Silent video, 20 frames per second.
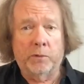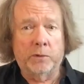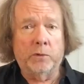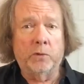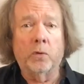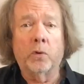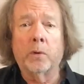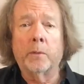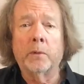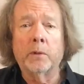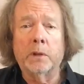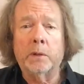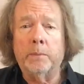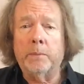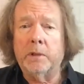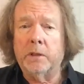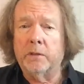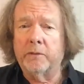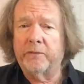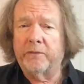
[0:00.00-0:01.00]
would normally
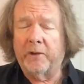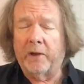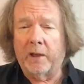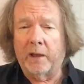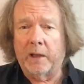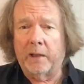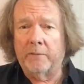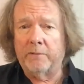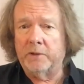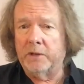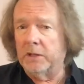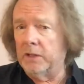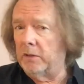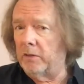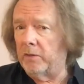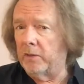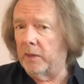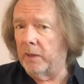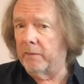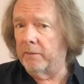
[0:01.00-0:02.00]
be the five, D
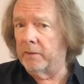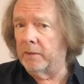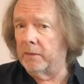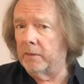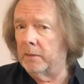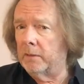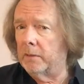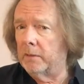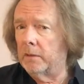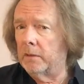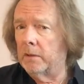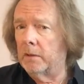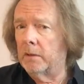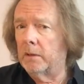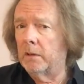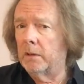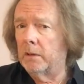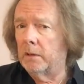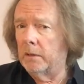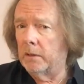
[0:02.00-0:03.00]

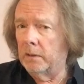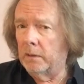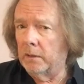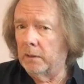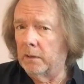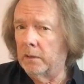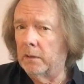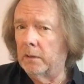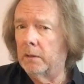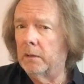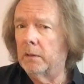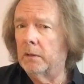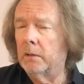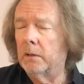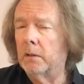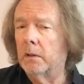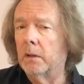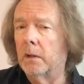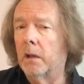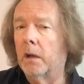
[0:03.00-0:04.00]

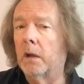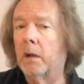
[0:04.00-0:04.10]
seven,